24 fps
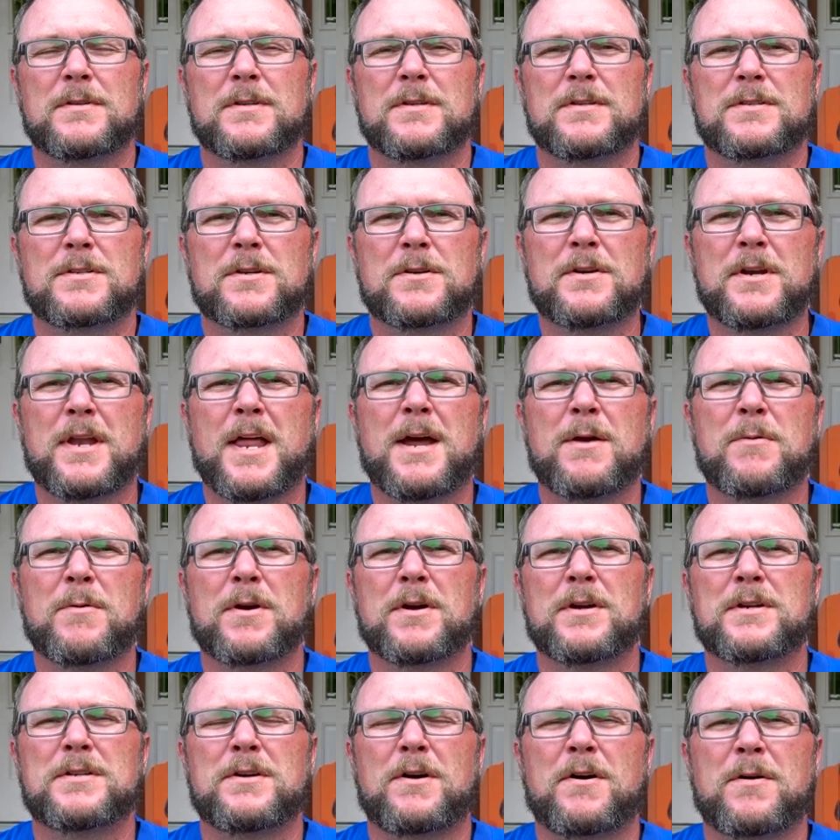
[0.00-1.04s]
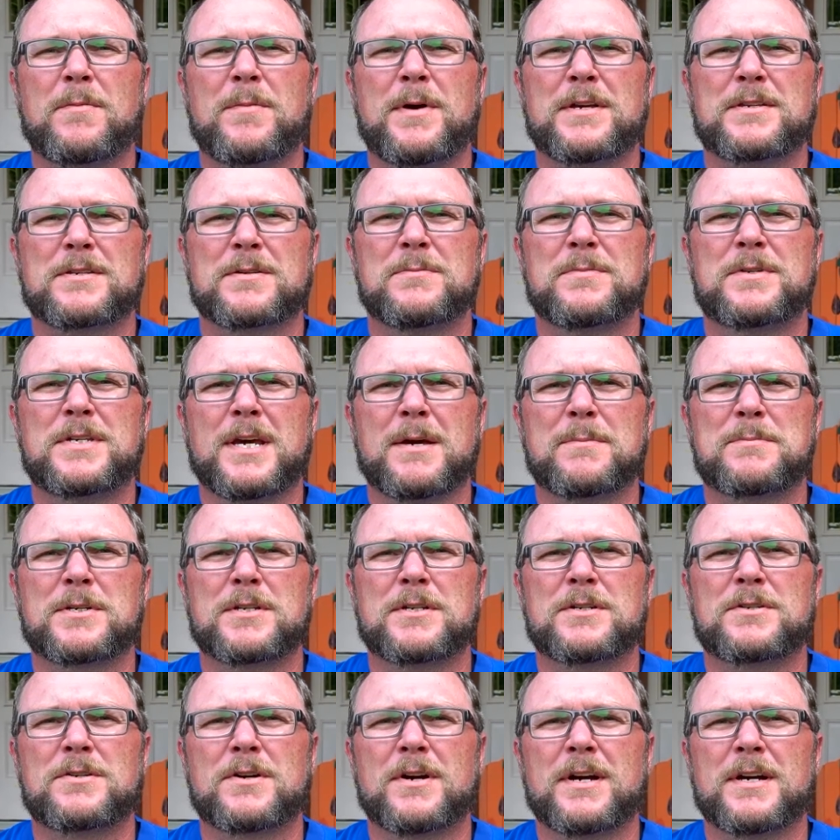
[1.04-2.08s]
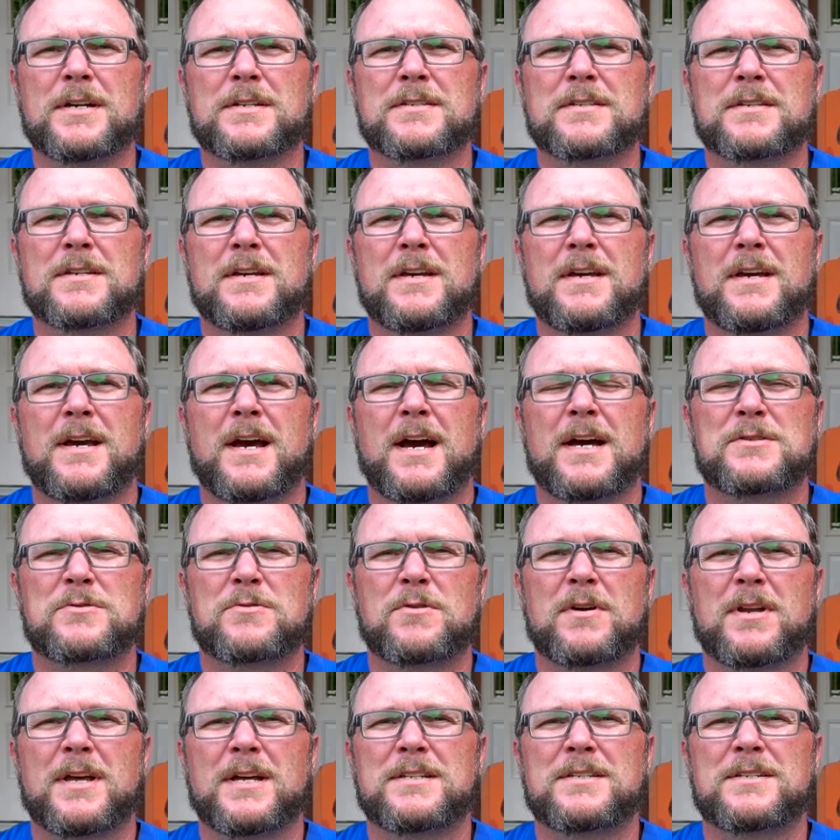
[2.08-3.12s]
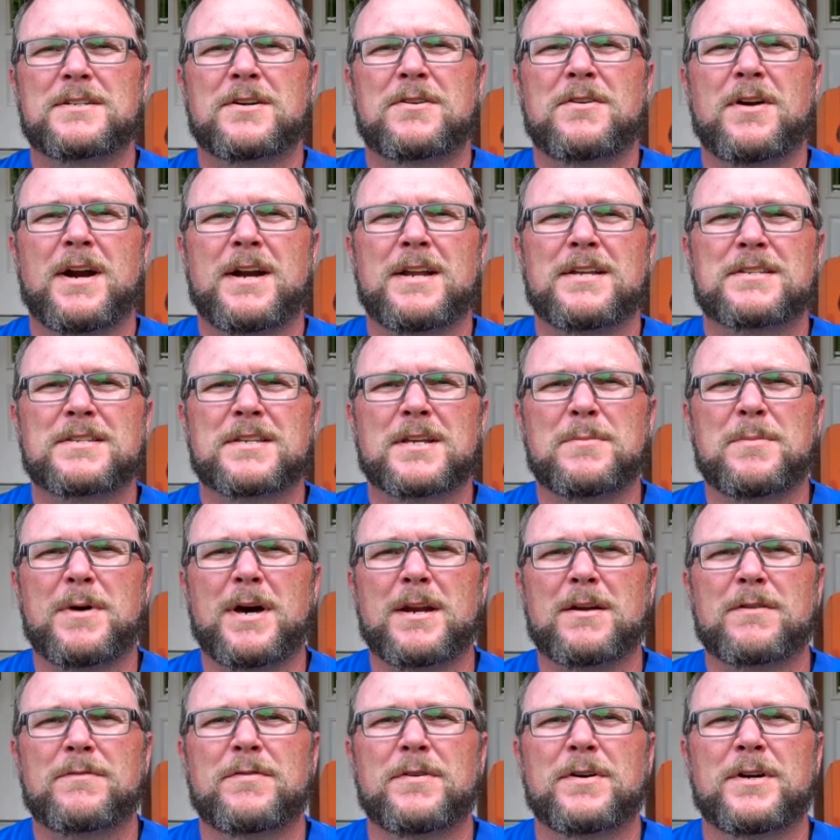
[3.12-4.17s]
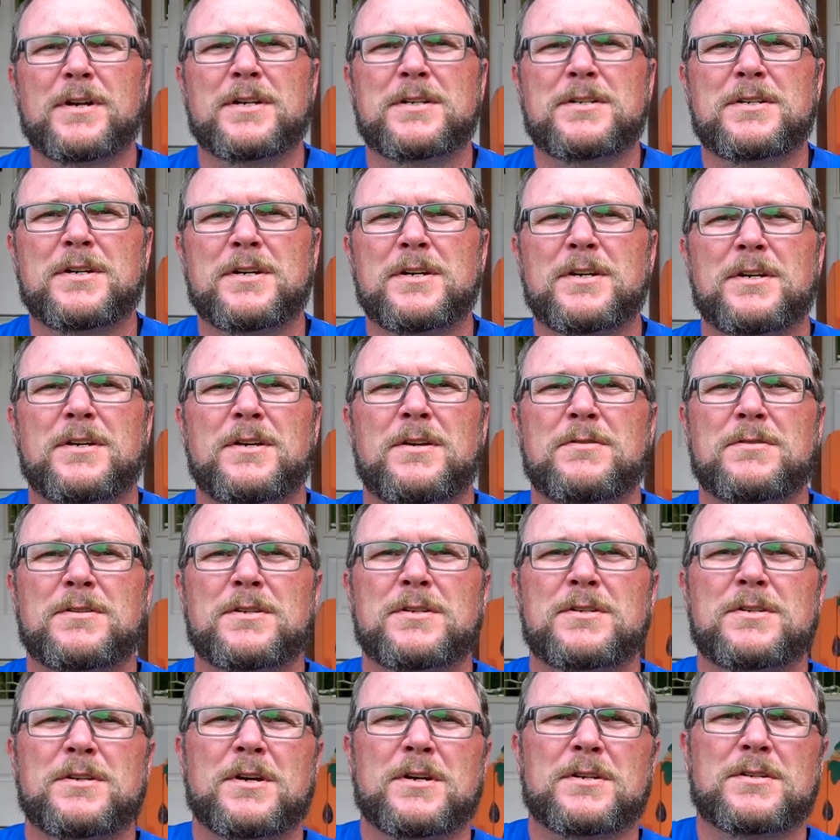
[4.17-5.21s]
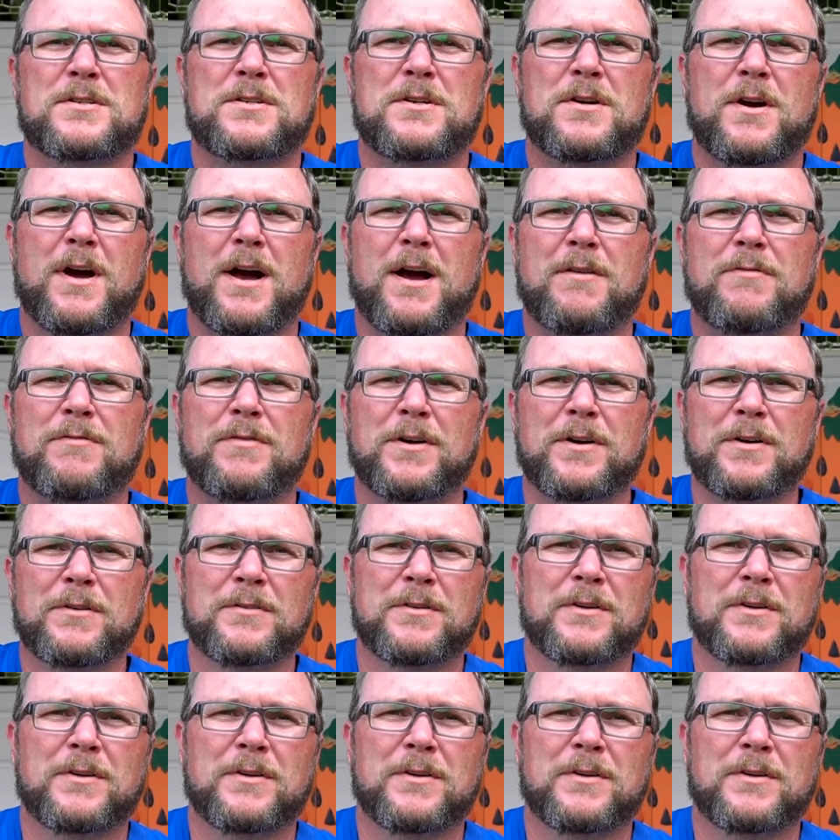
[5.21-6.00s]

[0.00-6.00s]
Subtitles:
So today we're going to talk about some tips and tricks as it relates to creating cinematic footage using just your iPhone.